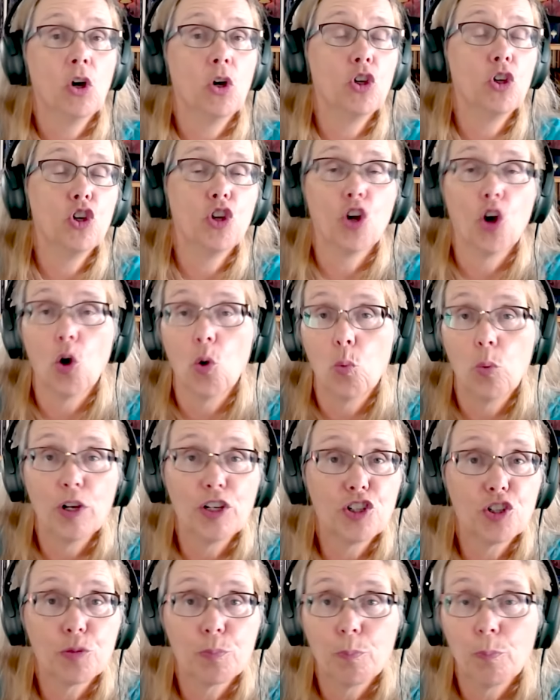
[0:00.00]

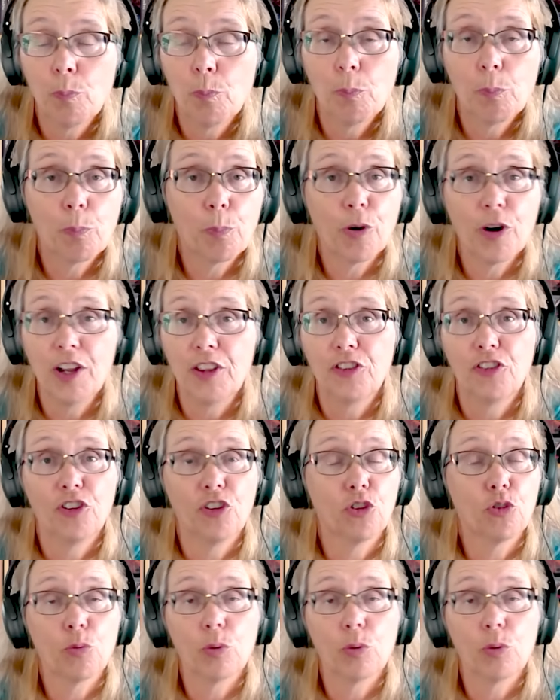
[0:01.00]
which prince is